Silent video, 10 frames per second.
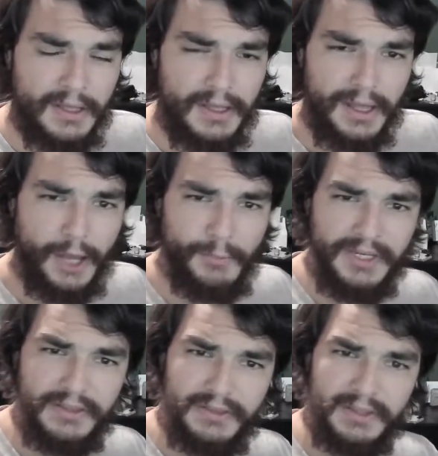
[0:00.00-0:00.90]
how many
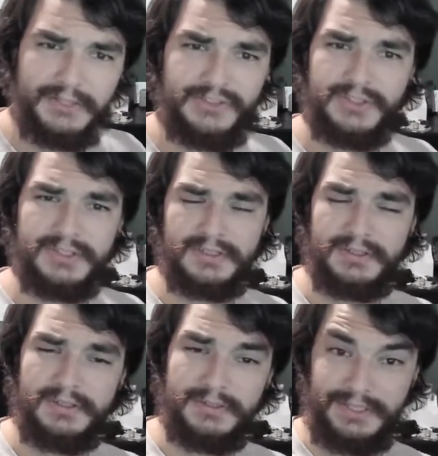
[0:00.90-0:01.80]
things just
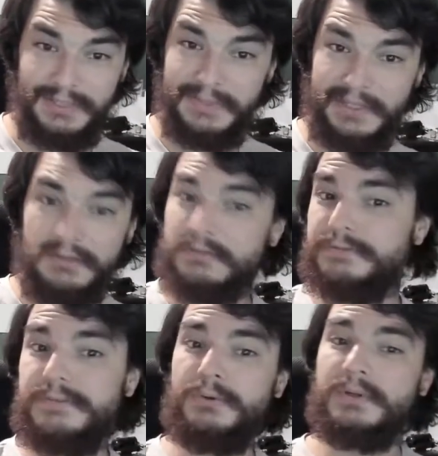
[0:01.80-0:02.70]
seem like they're
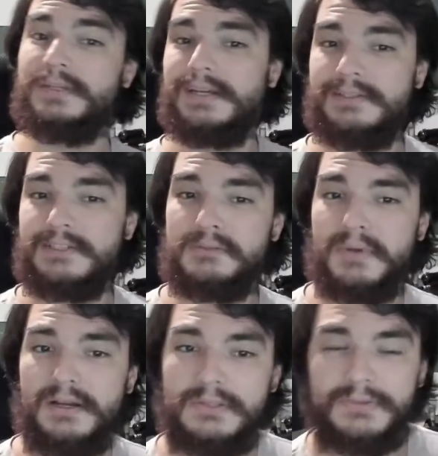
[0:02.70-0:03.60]
flowing down the
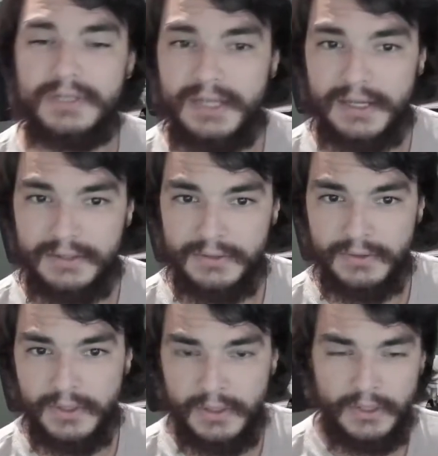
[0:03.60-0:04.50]
spiral right at you,
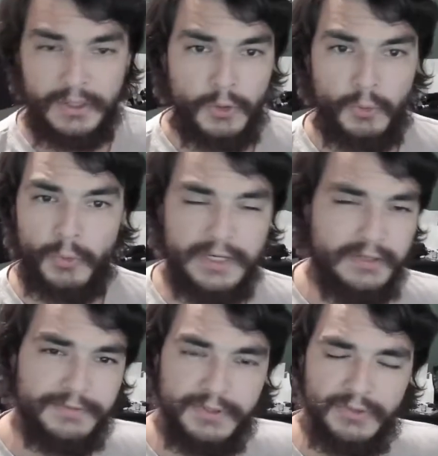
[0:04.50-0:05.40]
waiting
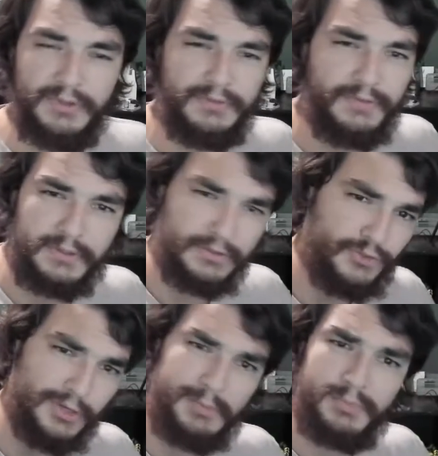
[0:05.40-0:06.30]
for you to fucking
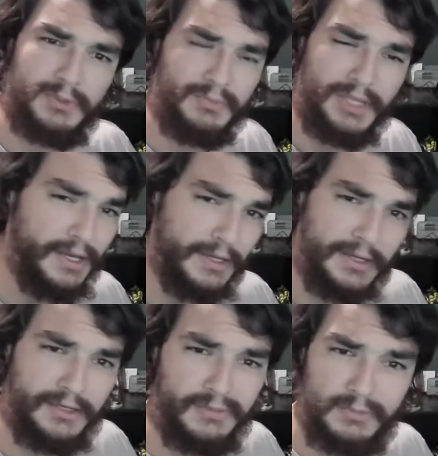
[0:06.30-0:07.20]
jump them, get on
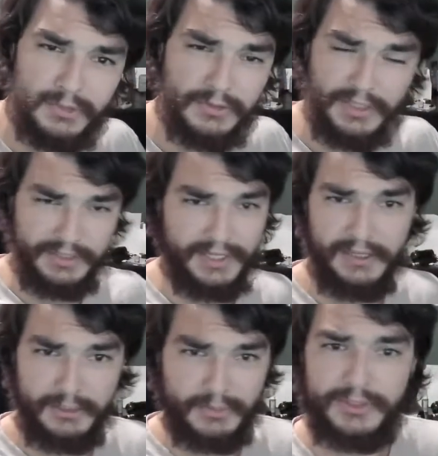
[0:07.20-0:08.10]
them, or like take
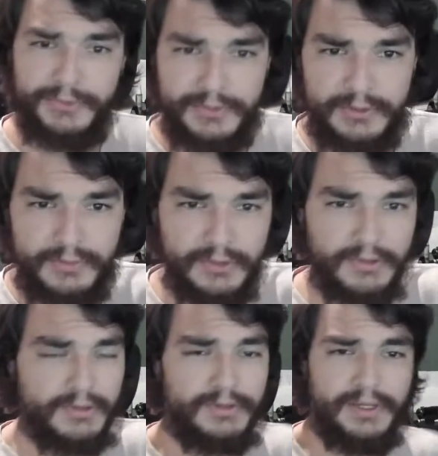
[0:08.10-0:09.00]
them and use them, or
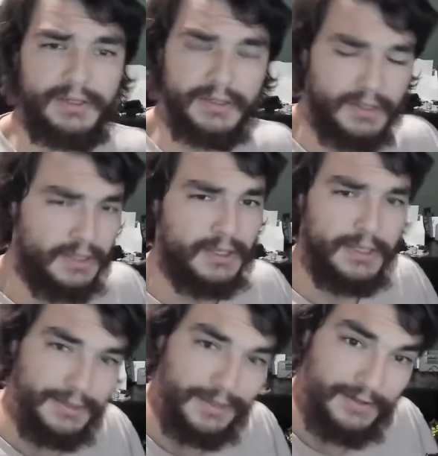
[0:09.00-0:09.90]
like
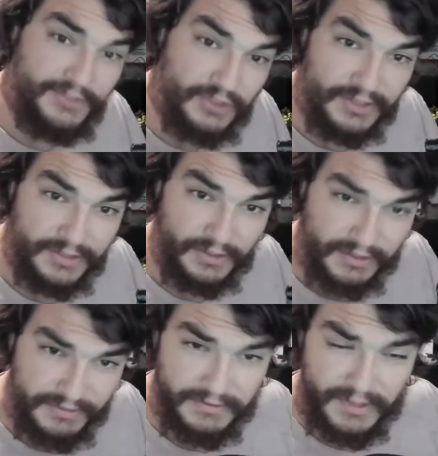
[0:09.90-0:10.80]
life just starts
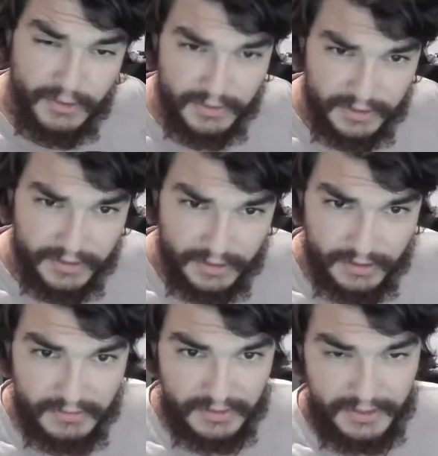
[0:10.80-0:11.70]
flowing,
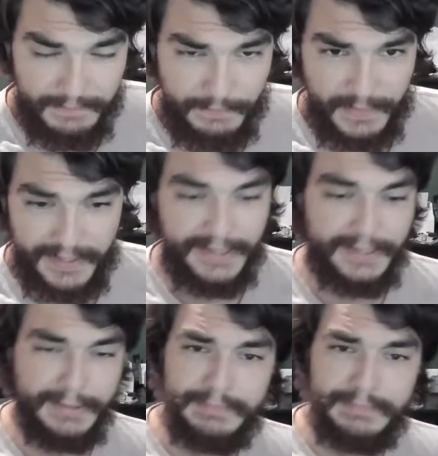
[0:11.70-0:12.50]
right? And